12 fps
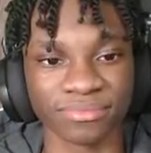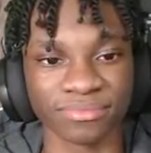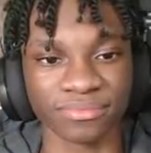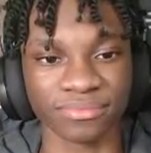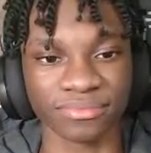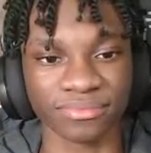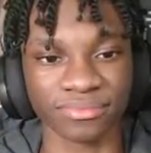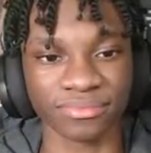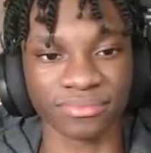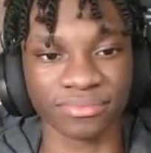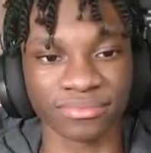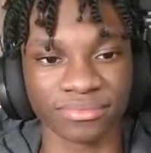
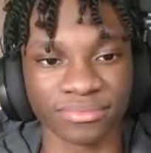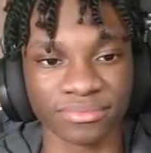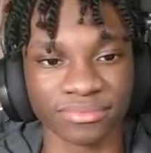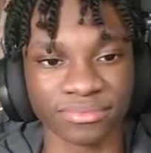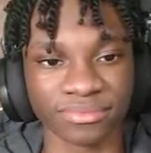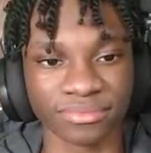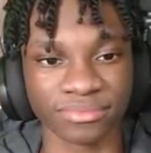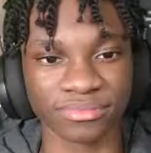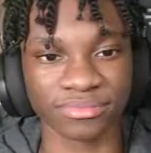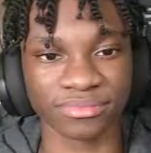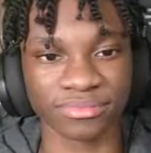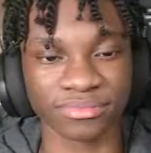
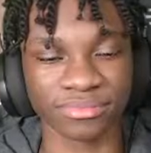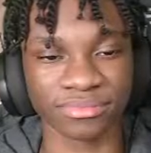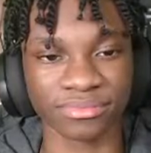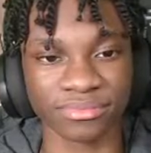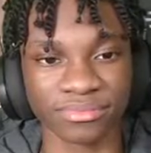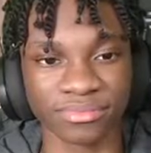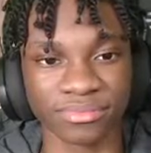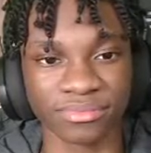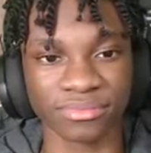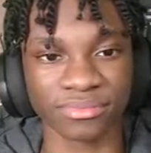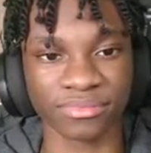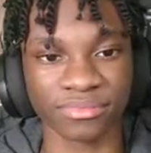
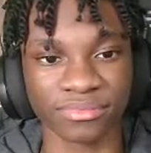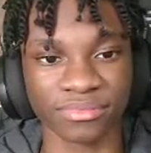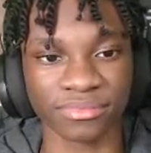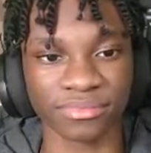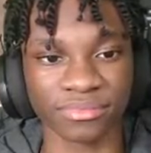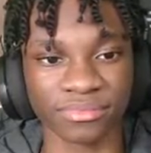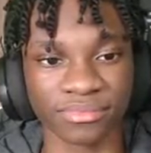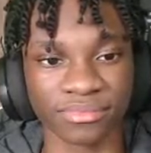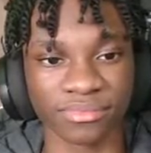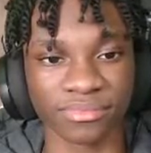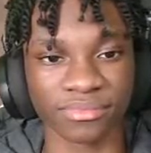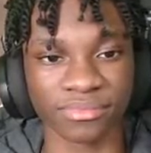
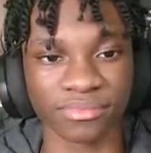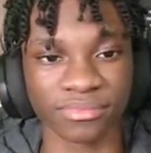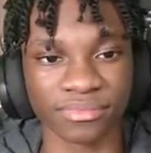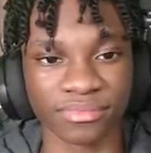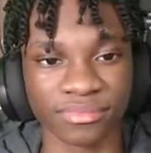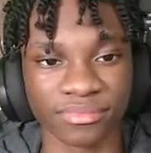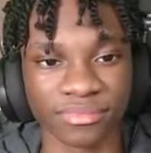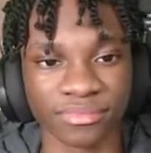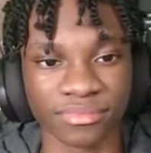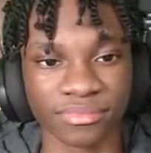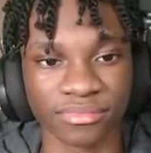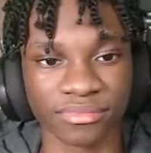
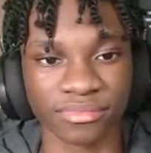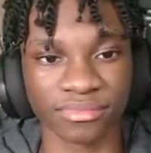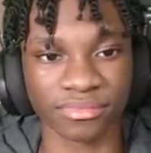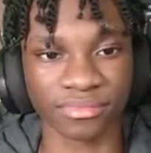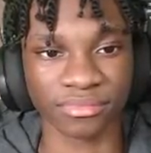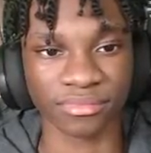The person shown says nothing.